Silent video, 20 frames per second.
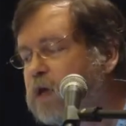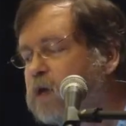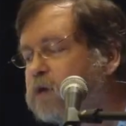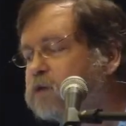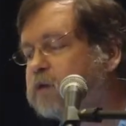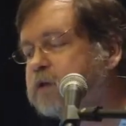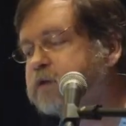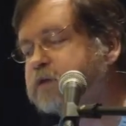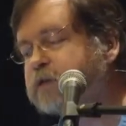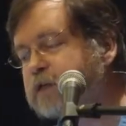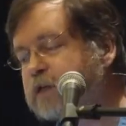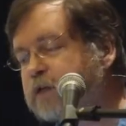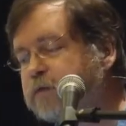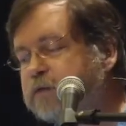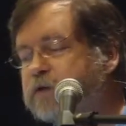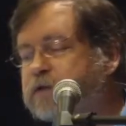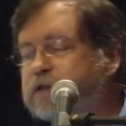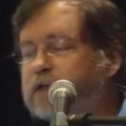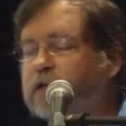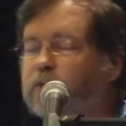So there's a
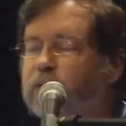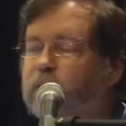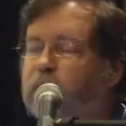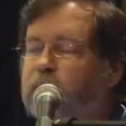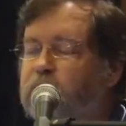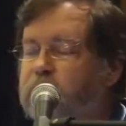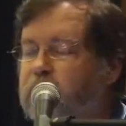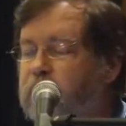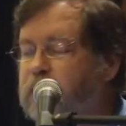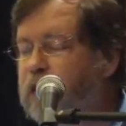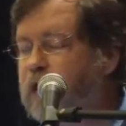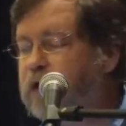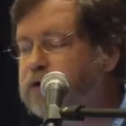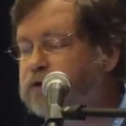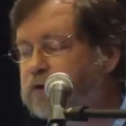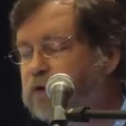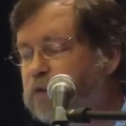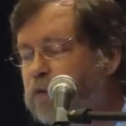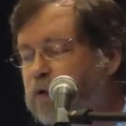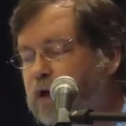difference here. When we look at
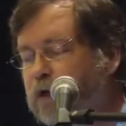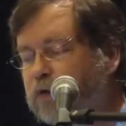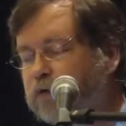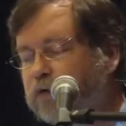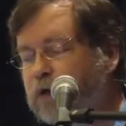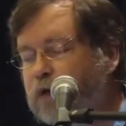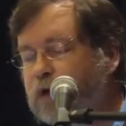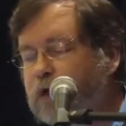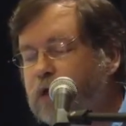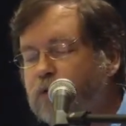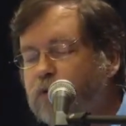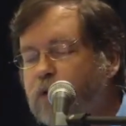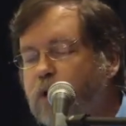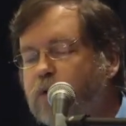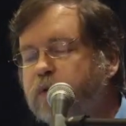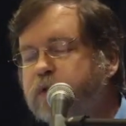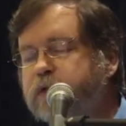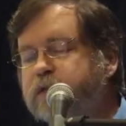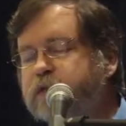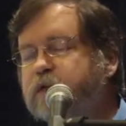natural walls,
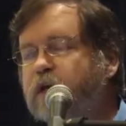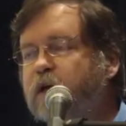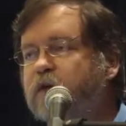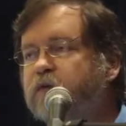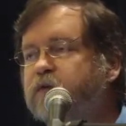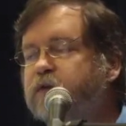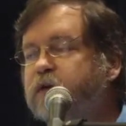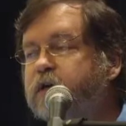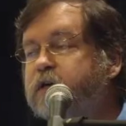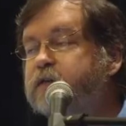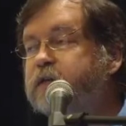what we discover is